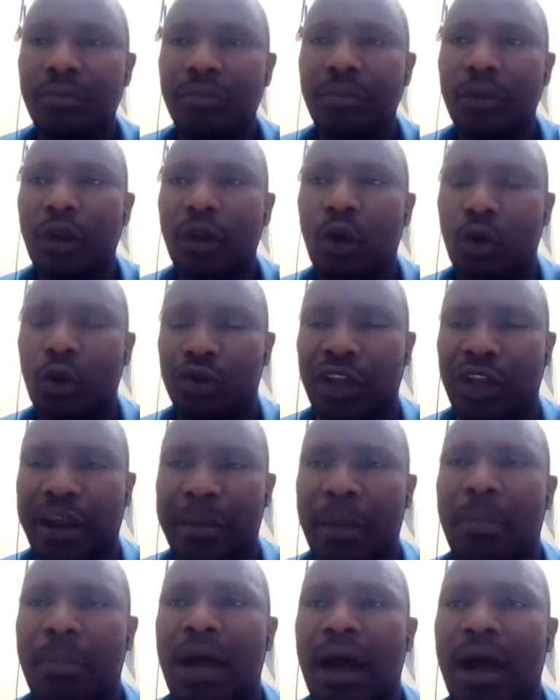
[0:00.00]
Because I
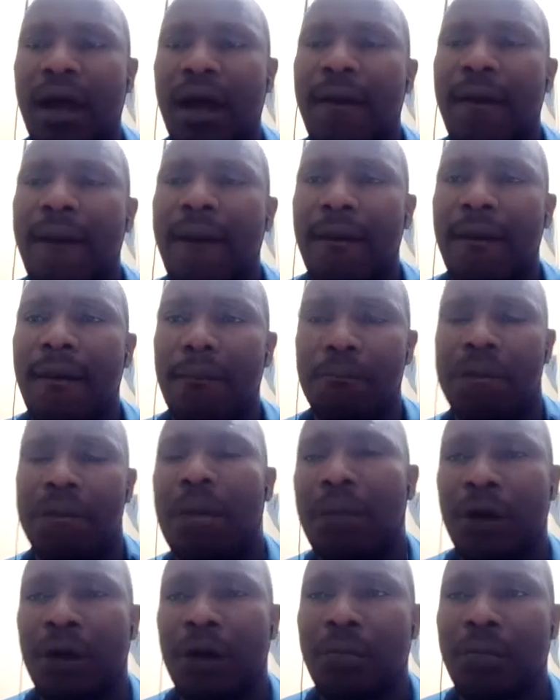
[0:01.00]
remember,
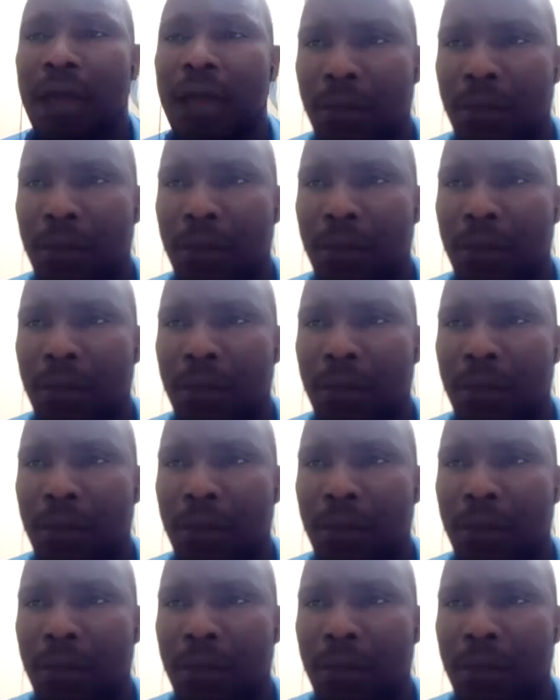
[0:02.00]
Pamba will bear me